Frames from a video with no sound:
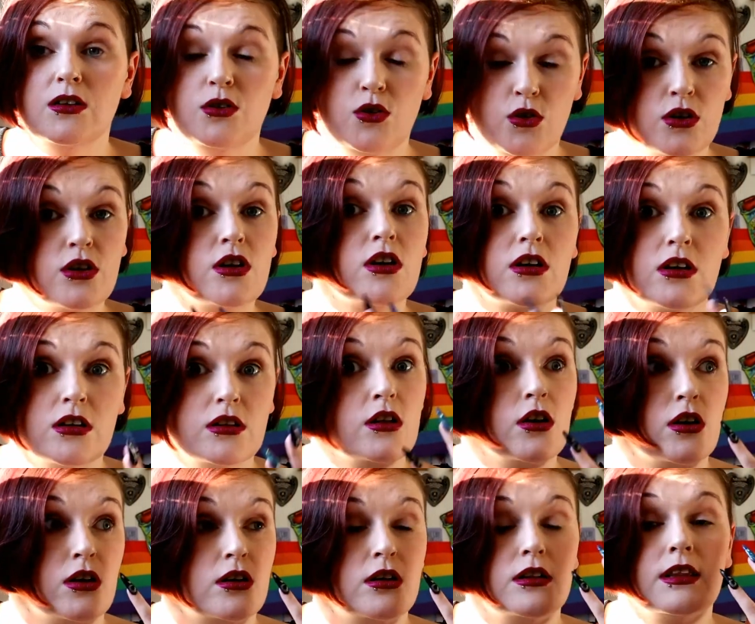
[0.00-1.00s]
you're gonna
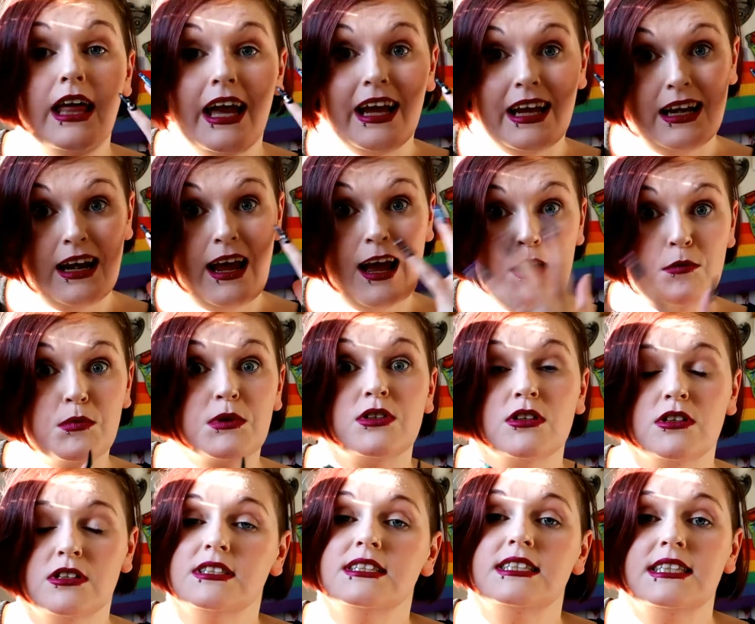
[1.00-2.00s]
look like an
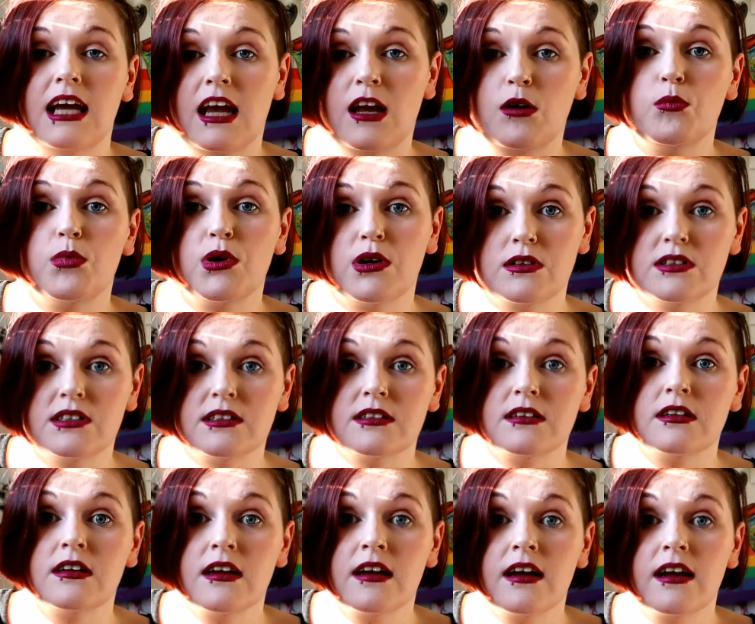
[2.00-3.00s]
absolute insane
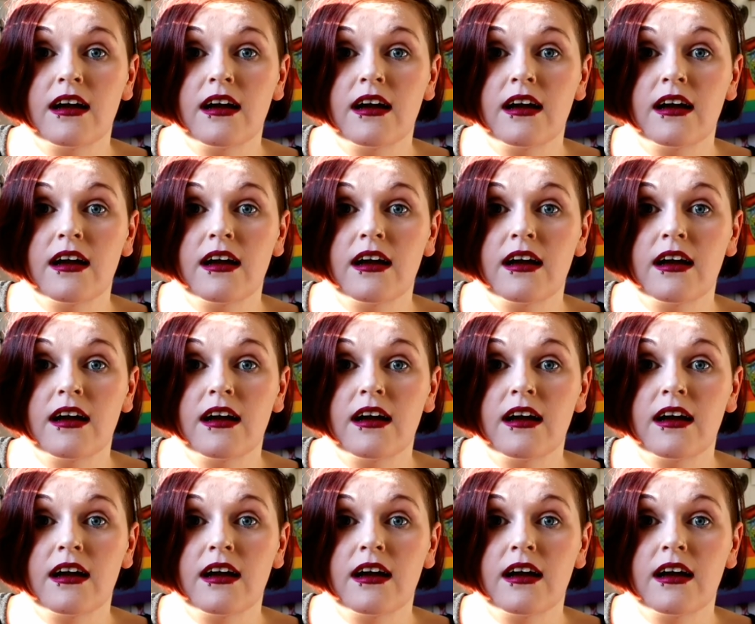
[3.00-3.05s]
person.